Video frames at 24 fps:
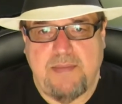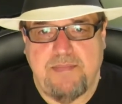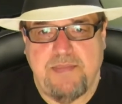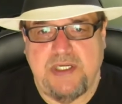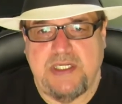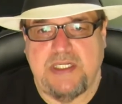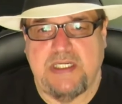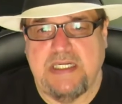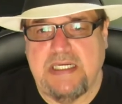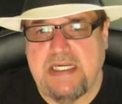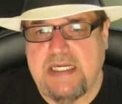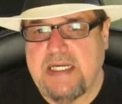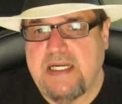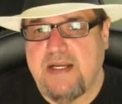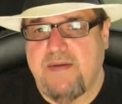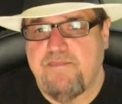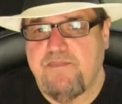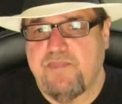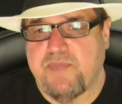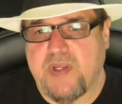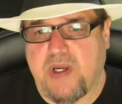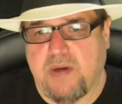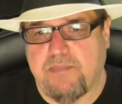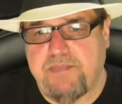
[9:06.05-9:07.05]
I mean,
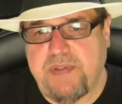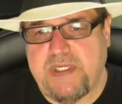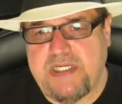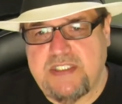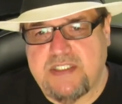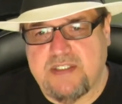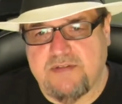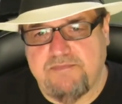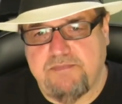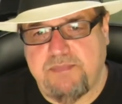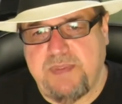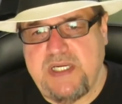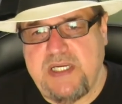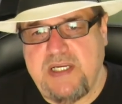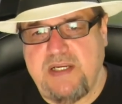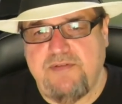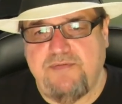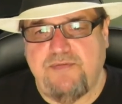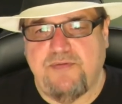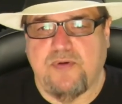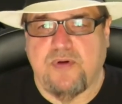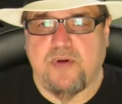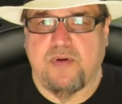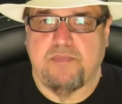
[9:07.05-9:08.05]
a piece of
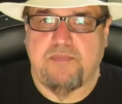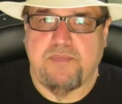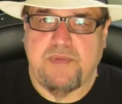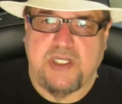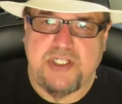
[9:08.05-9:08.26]
beef or